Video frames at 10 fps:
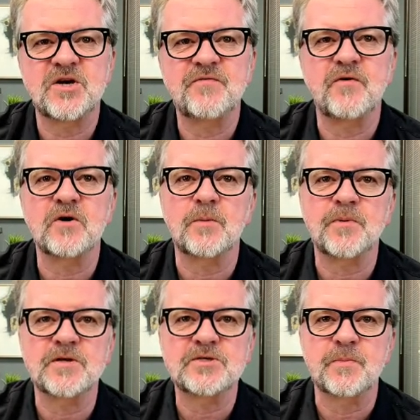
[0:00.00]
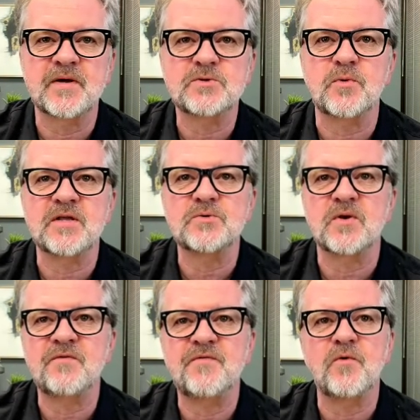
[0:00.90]
full completion by
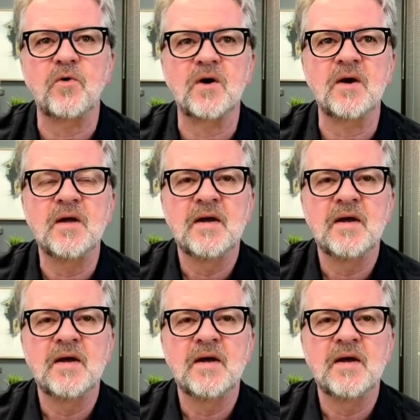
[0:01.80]
2024.